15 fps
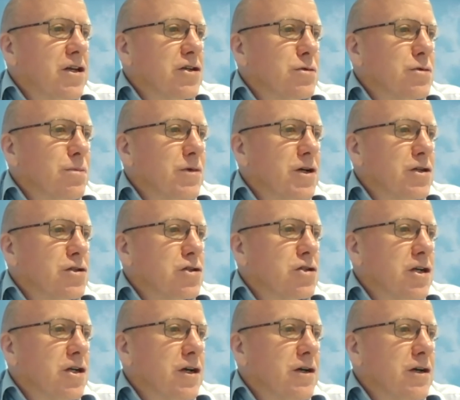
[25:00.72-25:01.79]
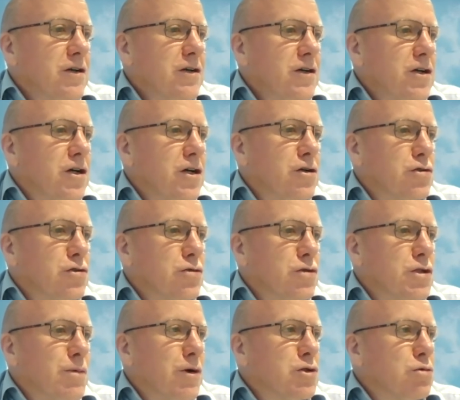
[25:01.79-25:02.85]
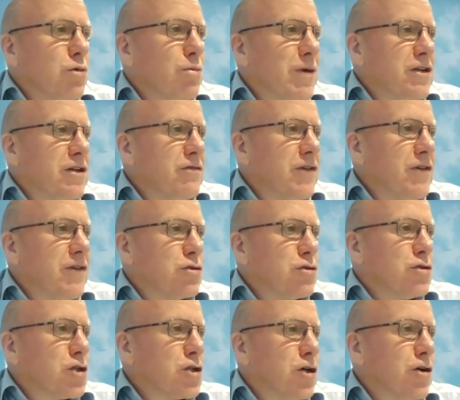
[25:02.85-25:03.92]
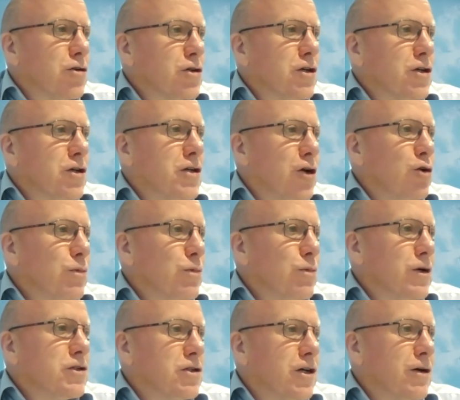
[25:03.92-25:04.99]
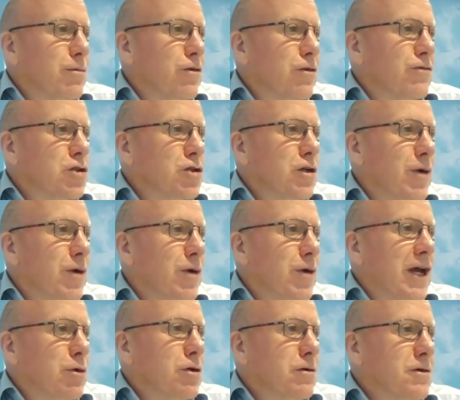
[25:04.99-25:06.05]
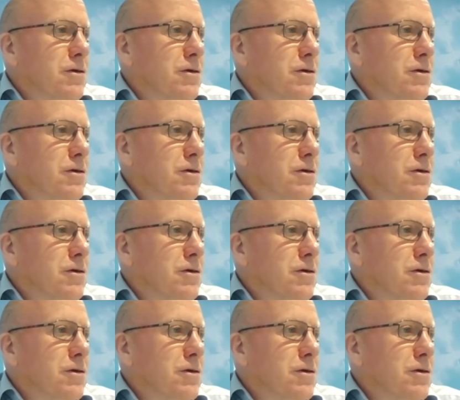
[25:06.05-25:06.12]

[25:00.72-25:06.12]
as as uh, as responsible manufacturers can't condone, but um, obviously may happen